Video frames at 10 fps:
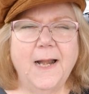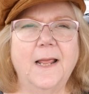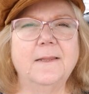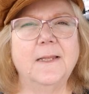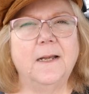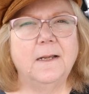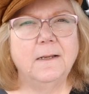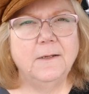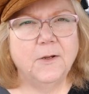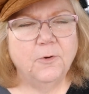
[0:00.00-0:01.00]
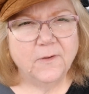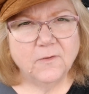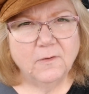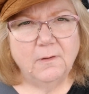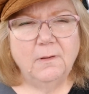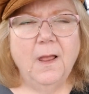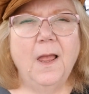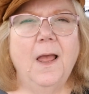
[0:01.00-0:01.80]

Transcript: and I said, Crystal,